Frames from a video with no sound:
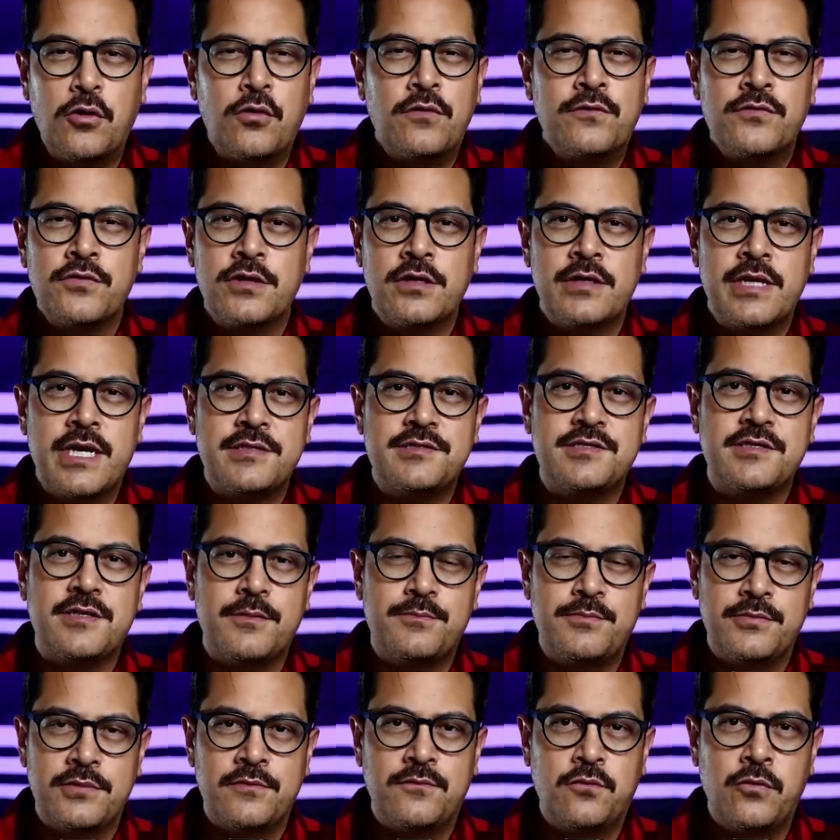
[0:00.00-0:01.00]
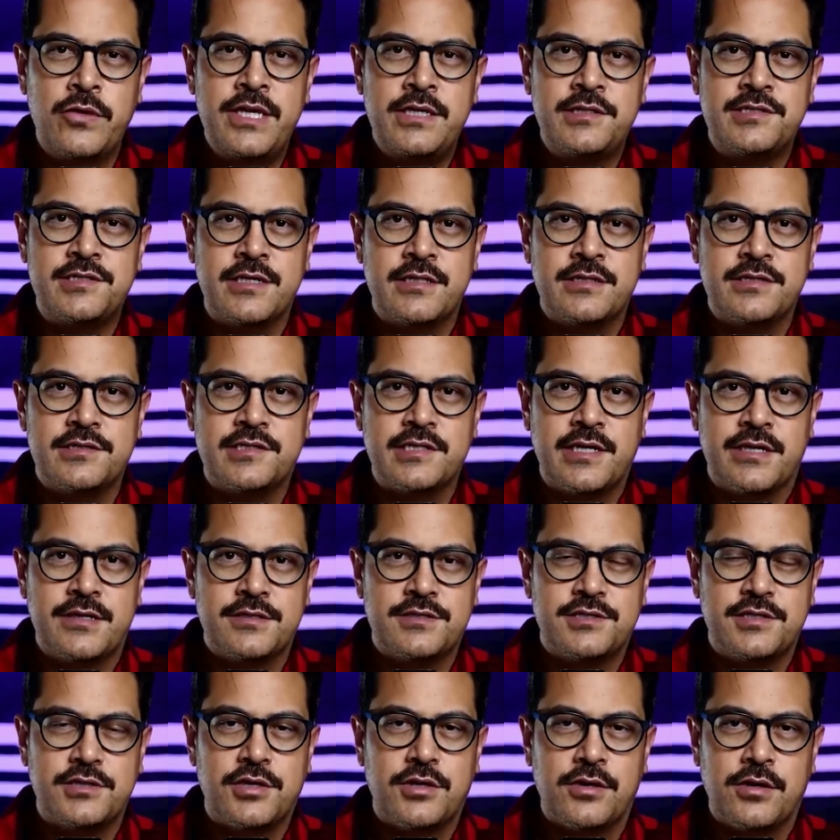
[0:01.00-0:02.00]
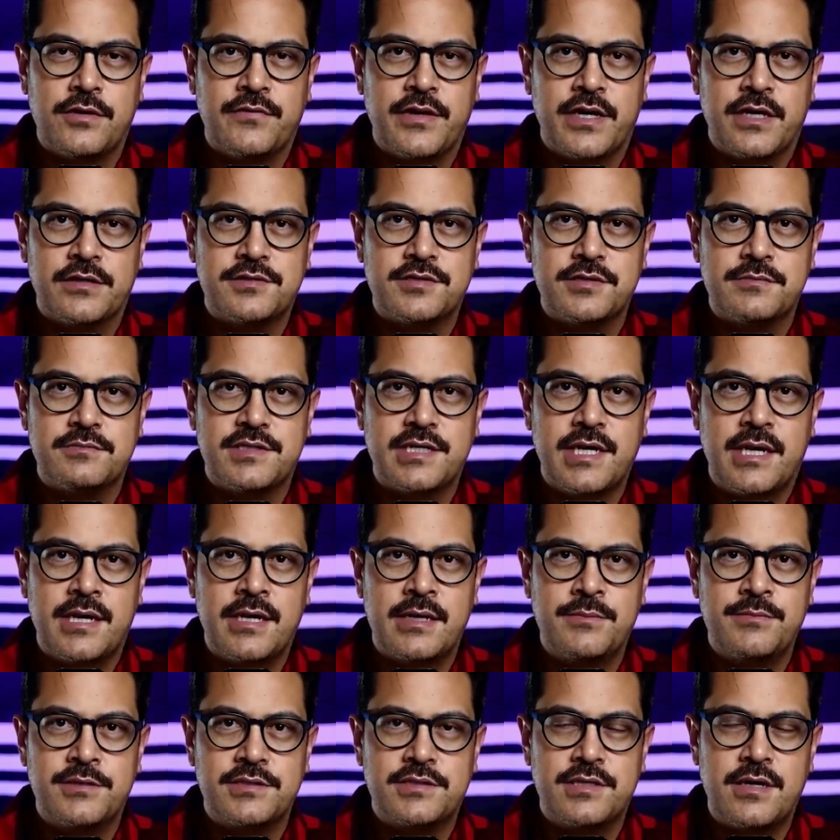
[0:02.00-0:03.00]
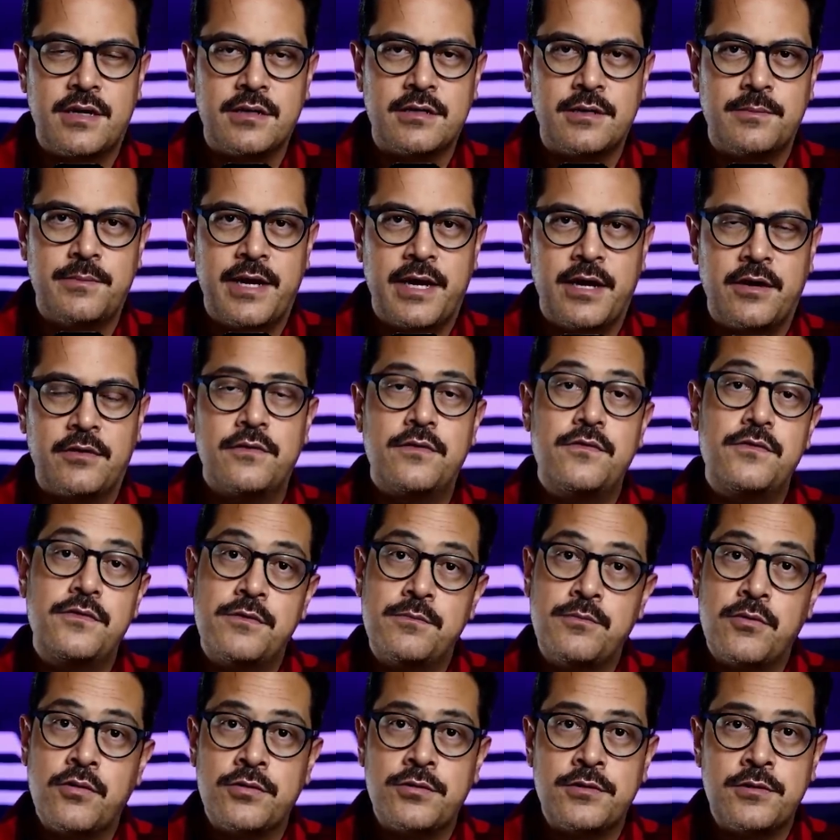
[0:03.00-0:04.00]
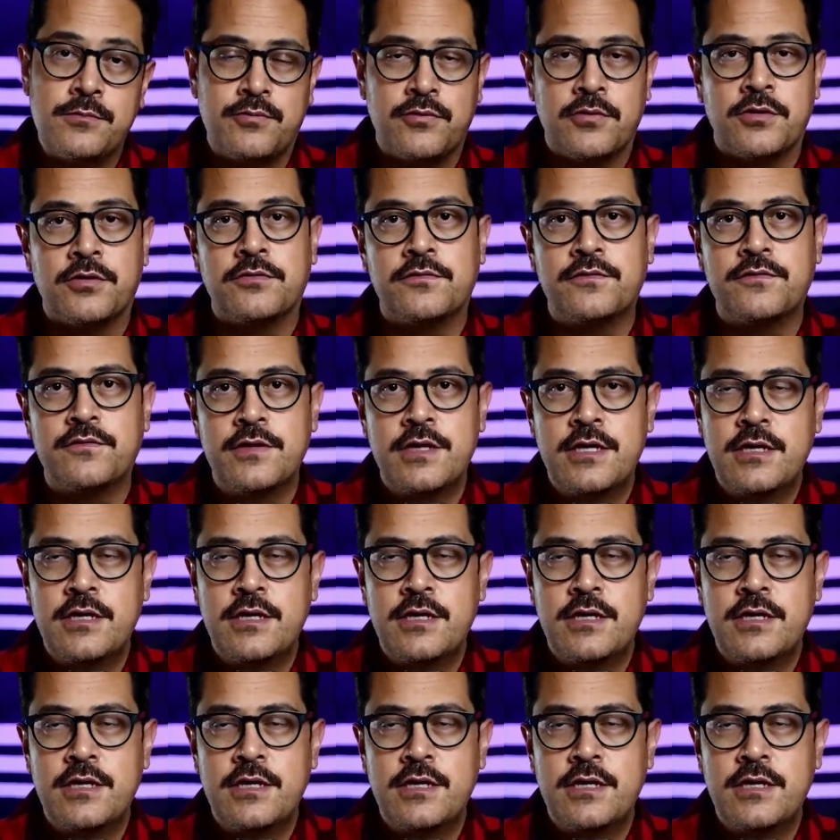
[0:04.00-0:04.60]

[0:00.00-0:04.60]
Over the last couple of weeks, I decided to carve out some time and talk about the burden of proof.